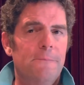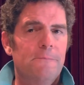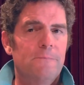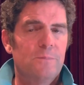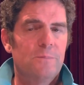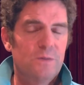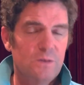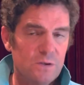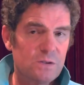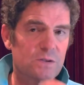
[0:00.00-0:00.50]

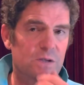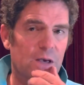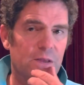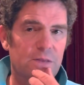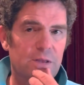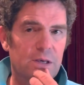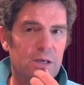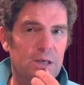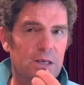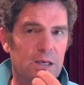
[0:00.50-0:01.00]

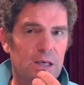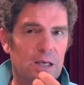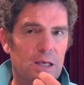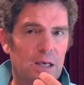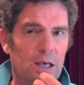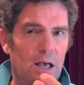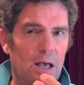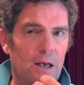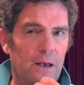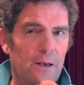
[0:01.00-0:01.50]

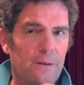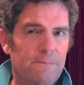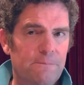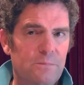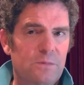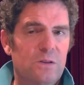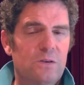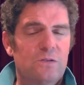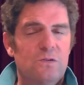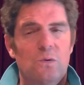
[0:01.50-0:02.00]

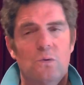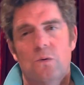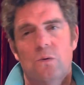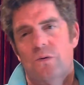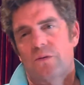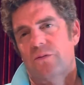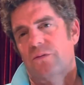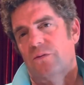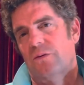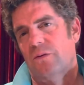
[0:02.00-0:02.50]
This
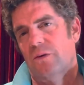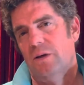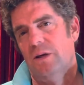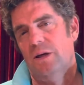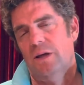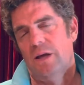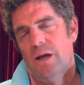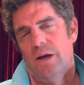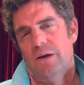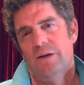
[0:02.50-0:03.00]
horse,
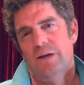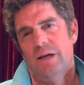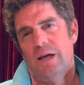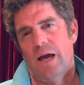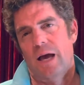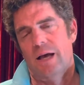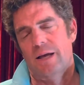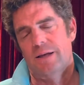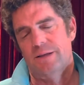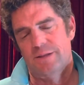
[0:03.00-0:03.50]

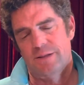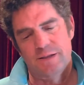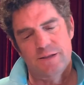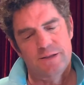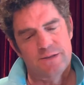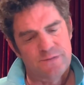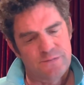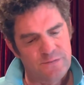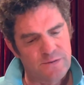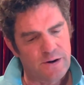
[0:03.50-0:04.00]

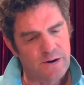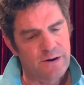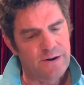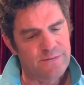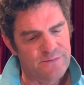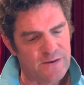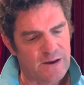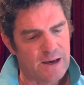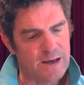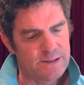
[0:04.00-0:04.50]
he's a very
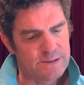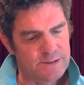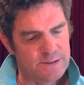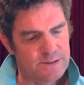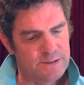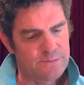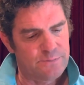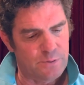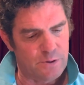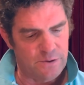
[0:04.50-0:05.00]

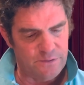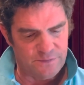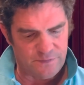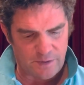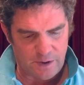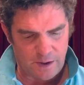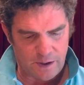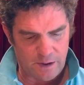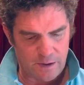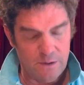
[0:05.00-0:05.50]
fast
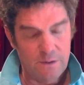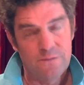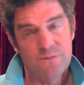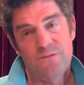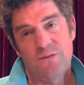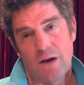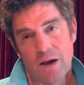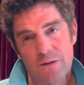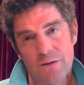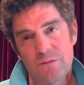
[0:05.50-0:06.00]
profile,
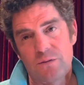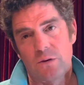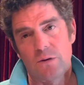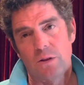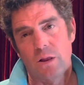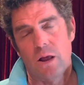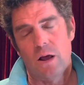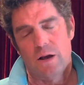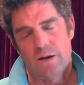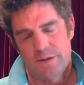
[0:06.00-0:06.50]
5
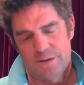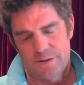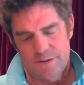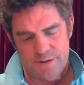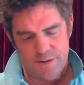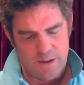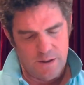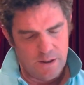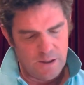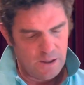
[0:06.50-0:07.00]

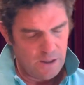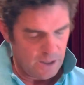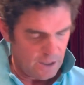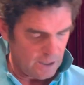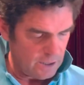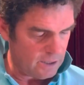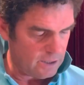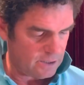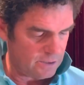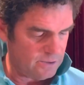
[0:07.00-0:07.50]
furlongs.
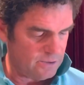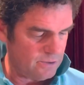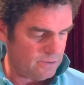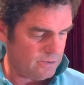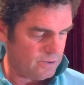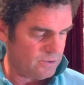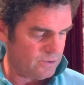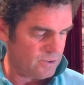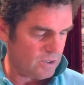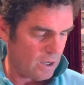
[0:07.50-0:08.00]
He could do
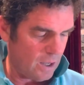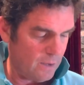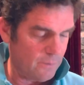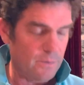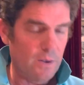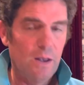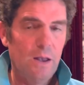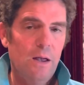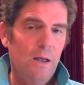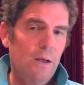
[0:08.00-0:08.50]
the job.
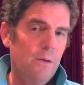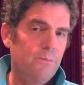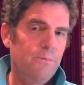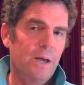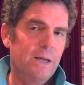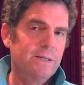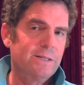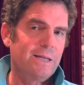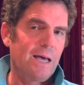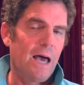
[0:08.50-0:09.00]

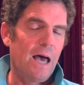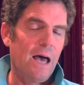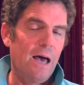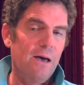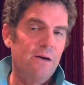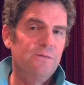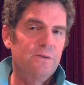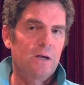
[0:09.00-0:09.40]
But to have a